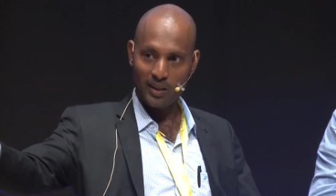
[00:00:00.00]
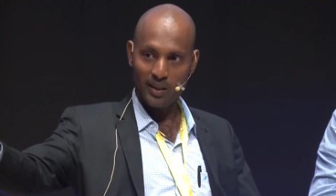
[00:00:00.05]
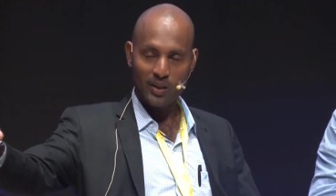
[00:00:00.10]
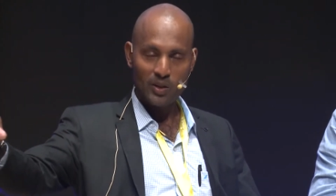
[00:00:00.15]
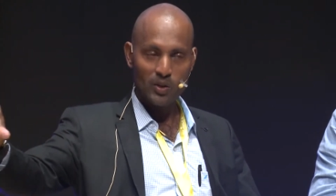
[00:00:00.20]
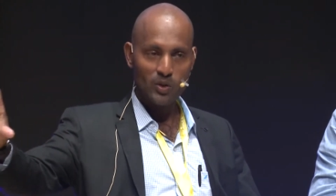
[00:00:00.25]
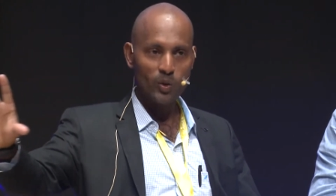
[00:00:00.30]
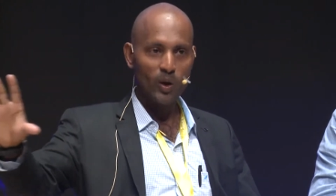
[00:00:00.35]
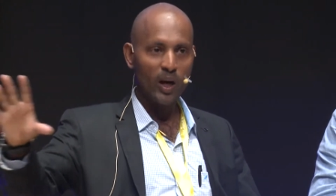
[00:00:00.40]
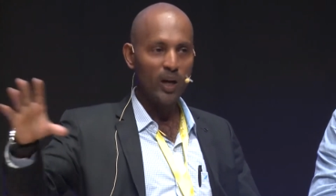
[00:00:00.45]

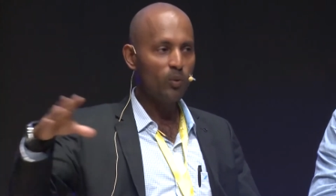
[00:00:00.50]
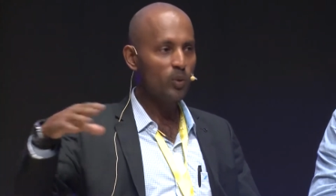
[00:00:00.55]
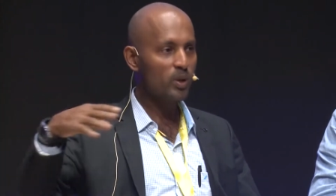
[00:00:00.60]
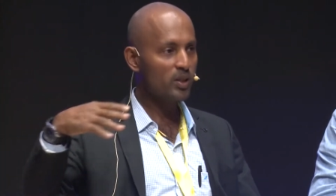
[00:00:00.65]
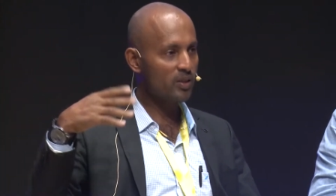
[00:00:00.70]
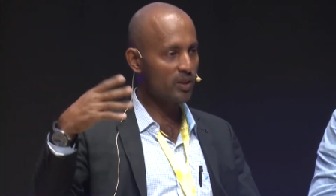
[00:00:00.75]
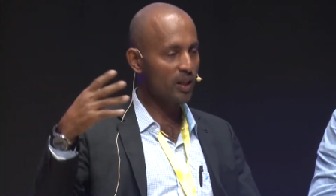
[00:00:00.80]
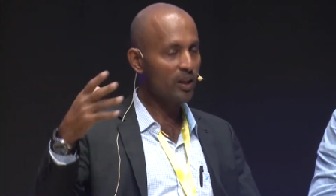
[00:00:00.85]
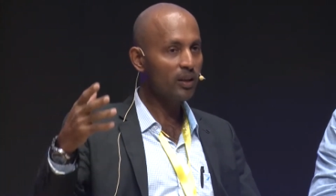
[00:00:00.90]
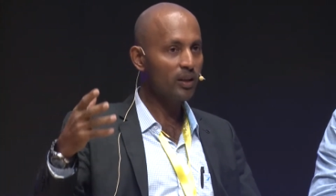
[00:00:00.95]
So I was
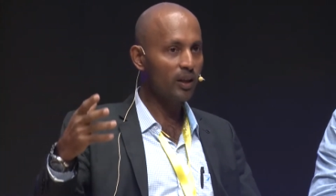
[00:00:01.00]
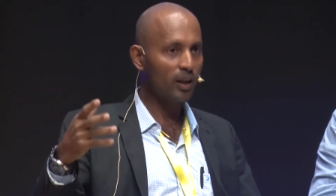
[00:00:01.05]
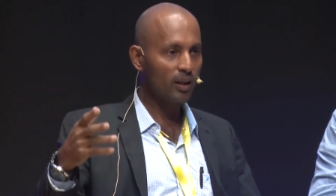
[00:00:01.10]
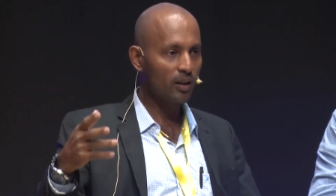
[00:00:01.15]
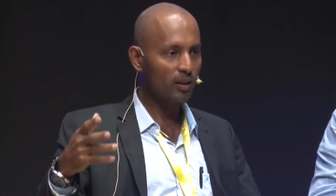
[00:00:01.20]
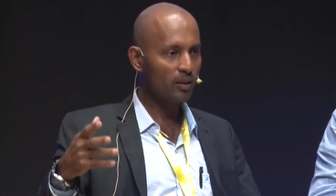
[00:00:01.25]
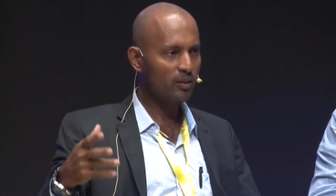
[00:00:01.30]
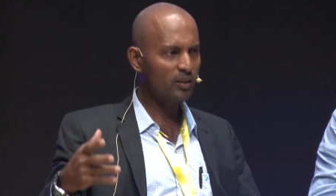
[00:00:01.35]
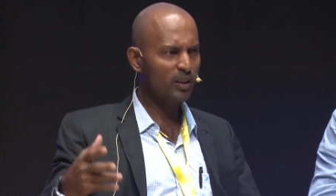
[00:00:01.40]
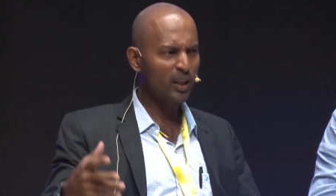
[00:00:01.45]

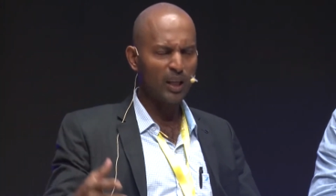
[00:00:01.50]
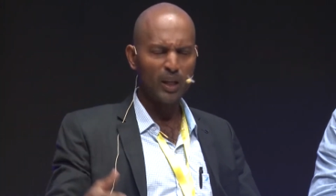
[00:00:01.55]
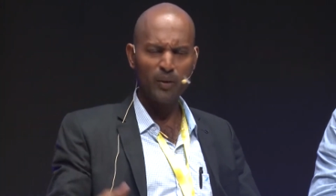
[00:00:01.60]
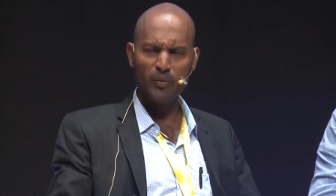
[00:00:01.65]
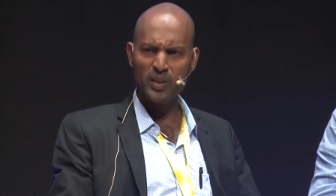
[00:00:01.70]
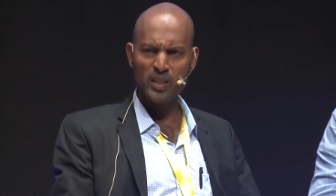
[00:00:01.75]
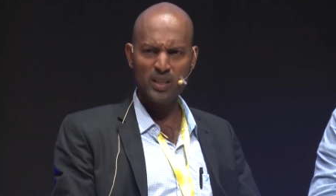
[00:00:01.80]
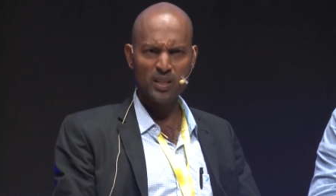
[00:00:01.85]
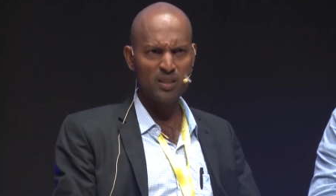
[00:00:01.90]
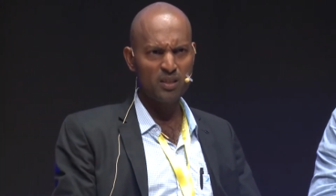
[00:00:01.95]
thinking
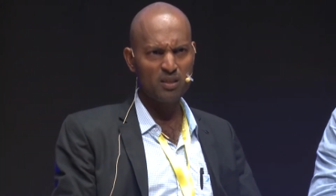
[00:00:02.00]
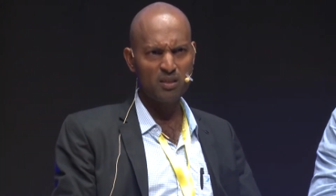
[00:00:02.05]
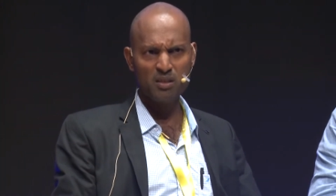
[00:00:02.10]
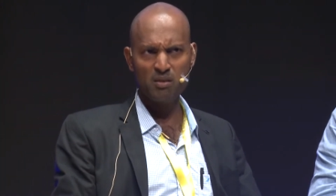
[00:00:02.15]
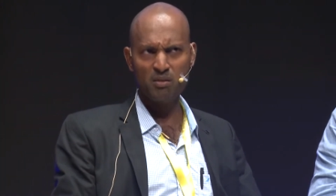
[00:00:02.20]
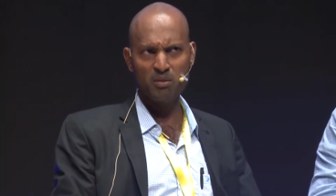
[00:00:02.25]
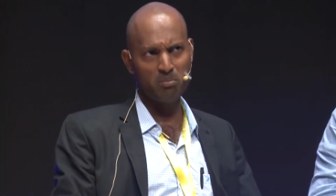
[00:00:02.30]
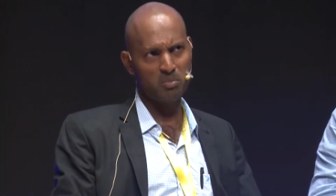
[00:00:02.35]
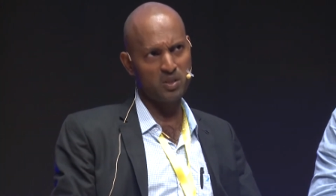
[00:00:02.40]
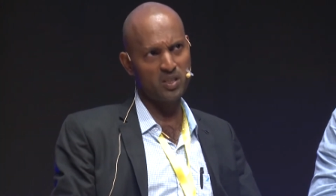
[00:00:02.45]
Dharavi is
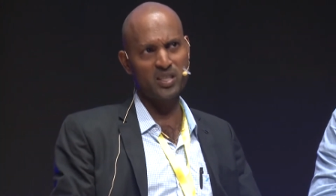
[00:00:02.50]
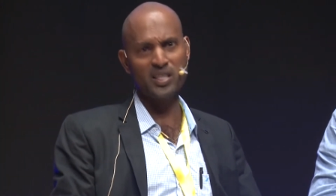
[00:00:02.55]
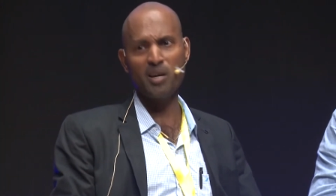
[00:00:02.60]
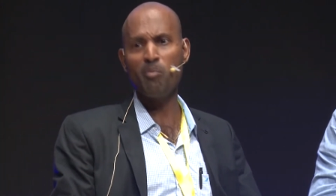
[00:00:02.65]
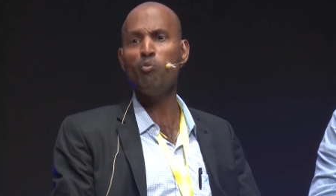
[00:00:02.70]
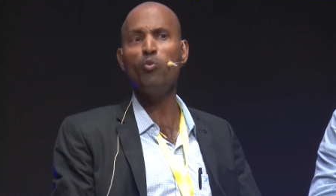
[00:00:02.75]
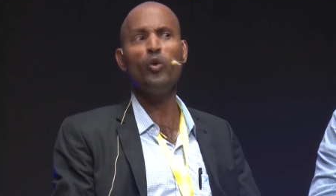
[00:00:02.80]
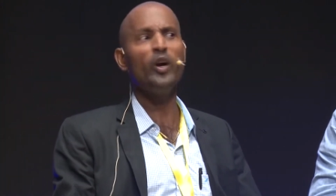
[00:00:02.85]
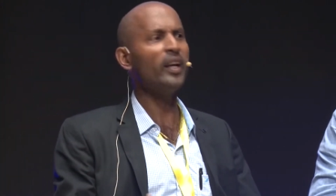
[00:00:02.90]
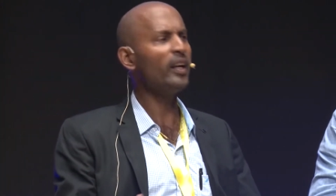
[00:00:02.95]

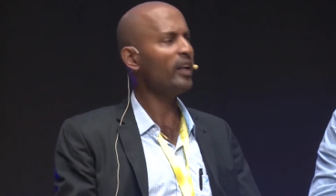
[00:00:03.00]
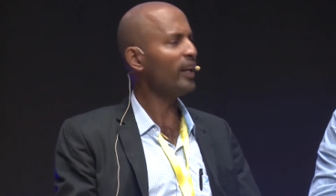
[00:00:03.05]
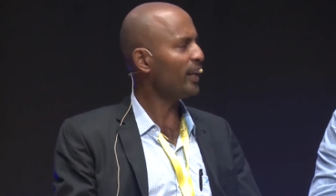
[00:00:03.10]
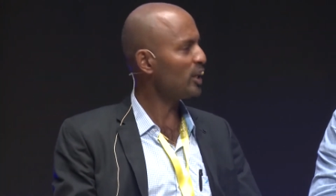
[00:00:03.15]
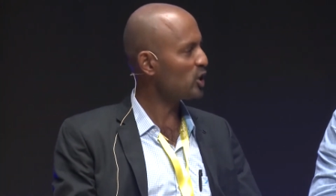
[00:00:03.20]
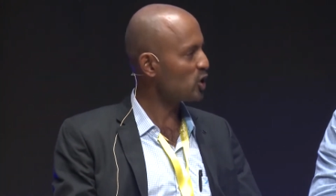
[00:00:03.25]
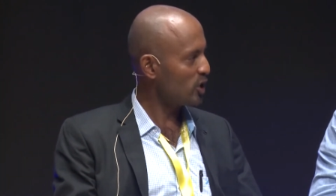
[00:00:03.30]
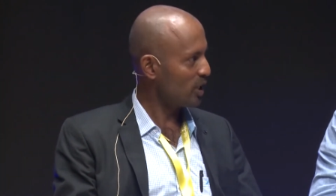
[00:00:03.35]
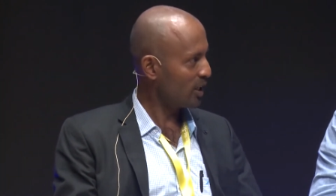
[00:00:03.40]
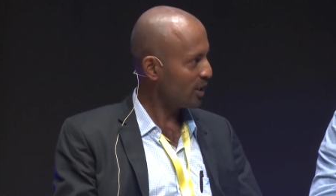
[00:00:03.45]
somewhere in
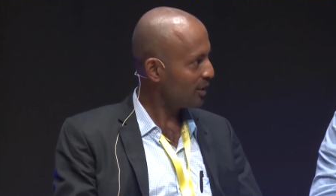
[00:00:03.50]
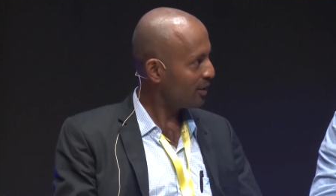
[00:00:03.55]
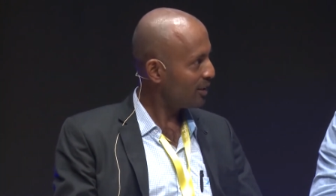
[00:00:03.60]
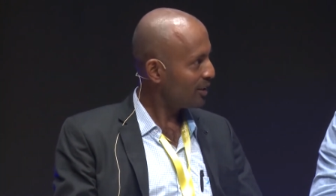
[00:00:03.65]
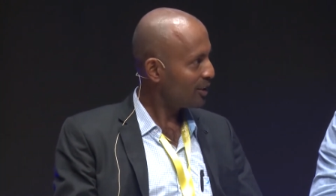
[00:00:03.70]
Asia,